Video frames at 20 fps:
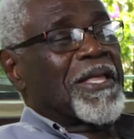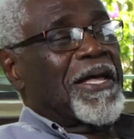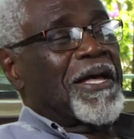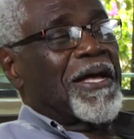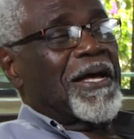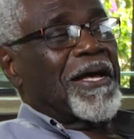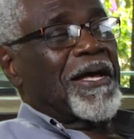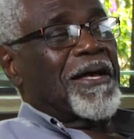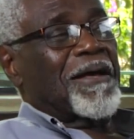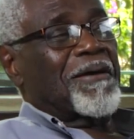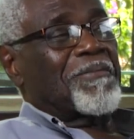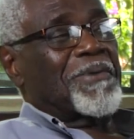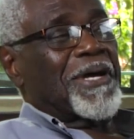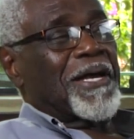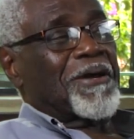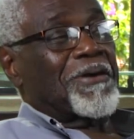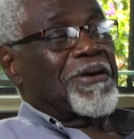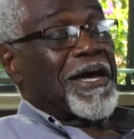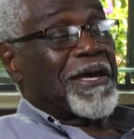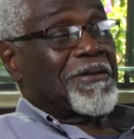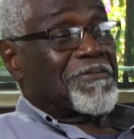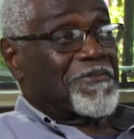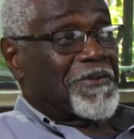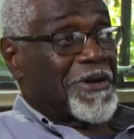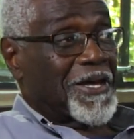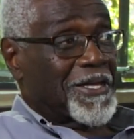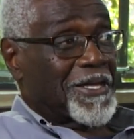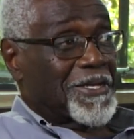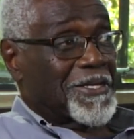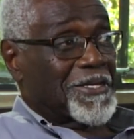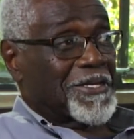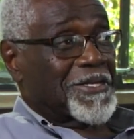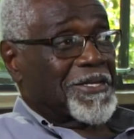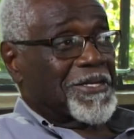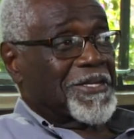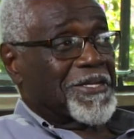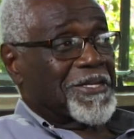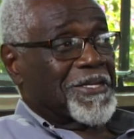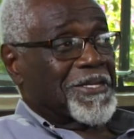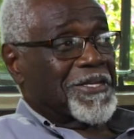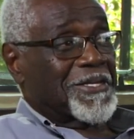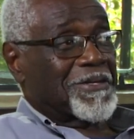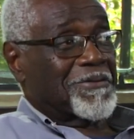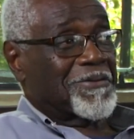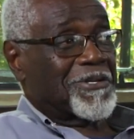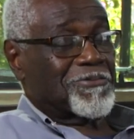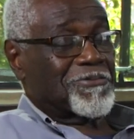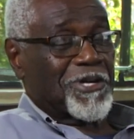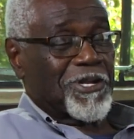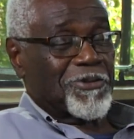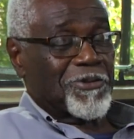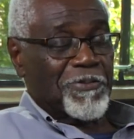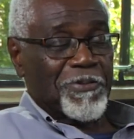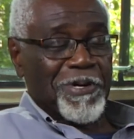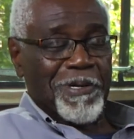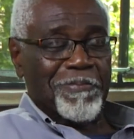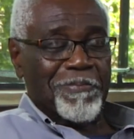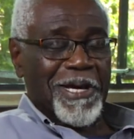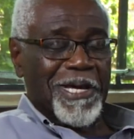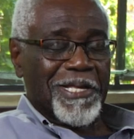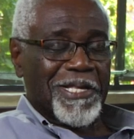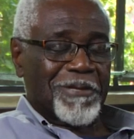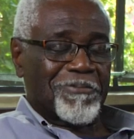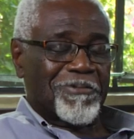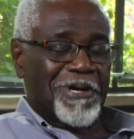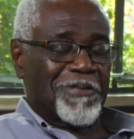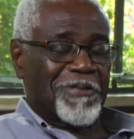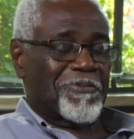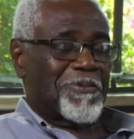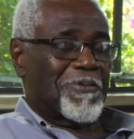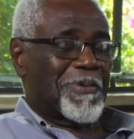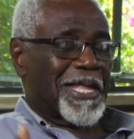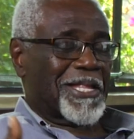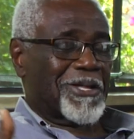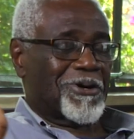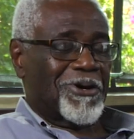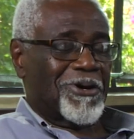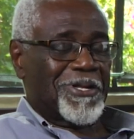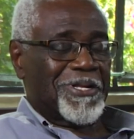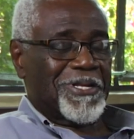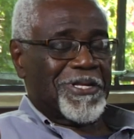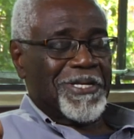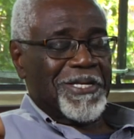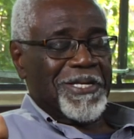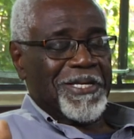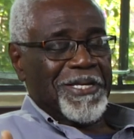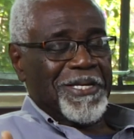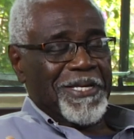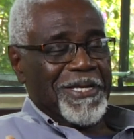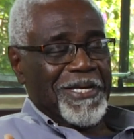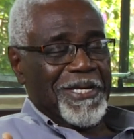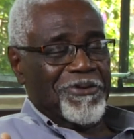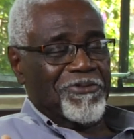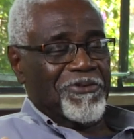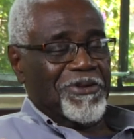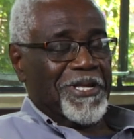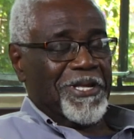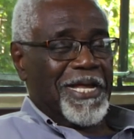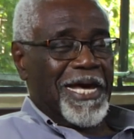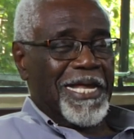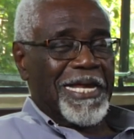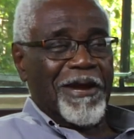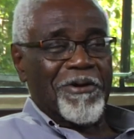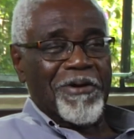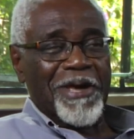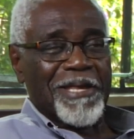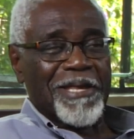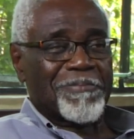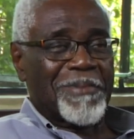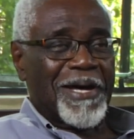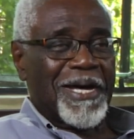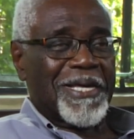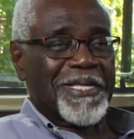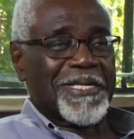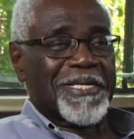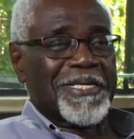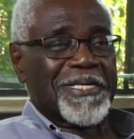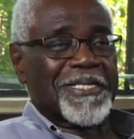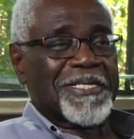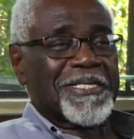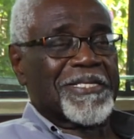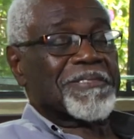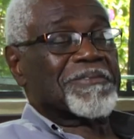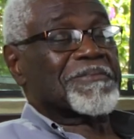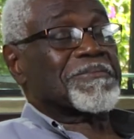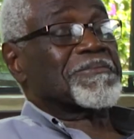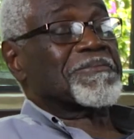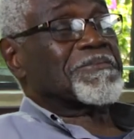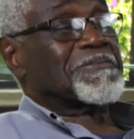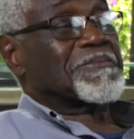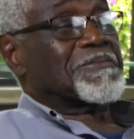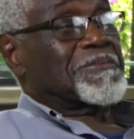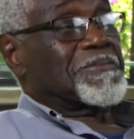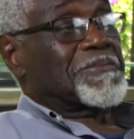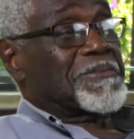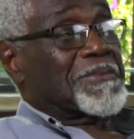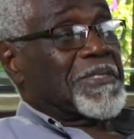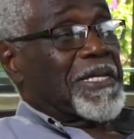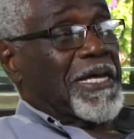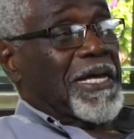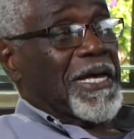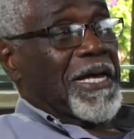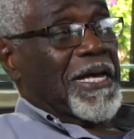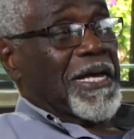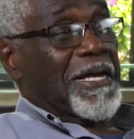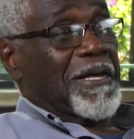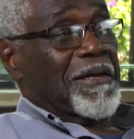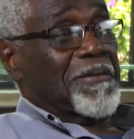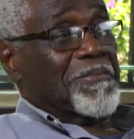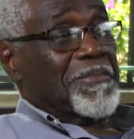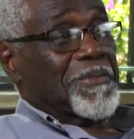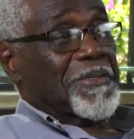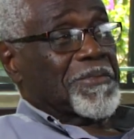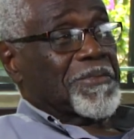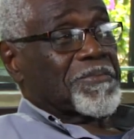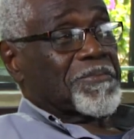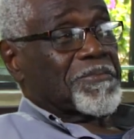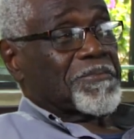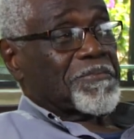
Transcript: Uh, my grandfather was what we, were, might, what we might call in Trinidad a red man. Um,